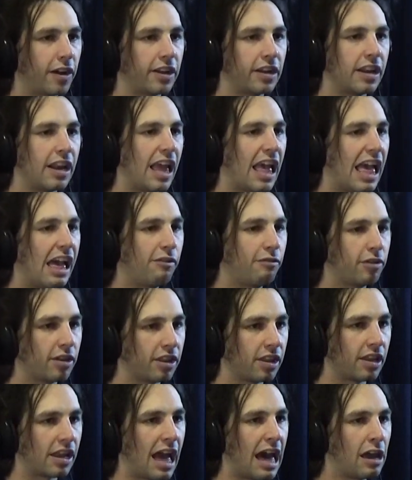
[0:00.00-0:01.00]
Fucking
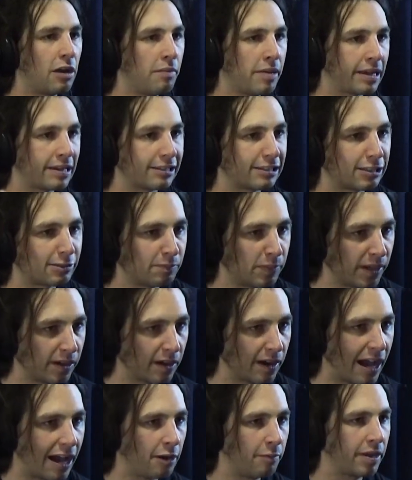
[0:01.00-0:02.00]
everything. How to make a
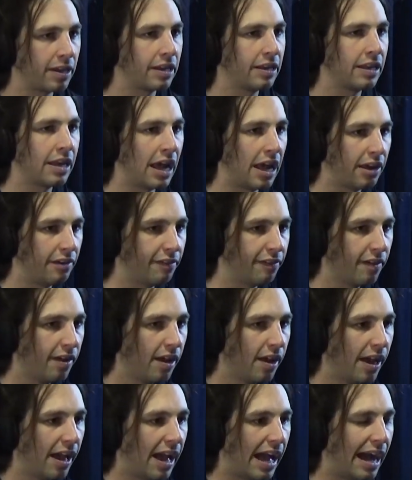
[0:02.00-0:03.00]
spear, how to make a
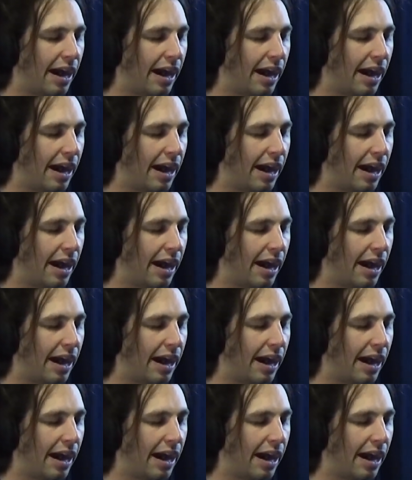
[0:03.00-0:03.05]
knife,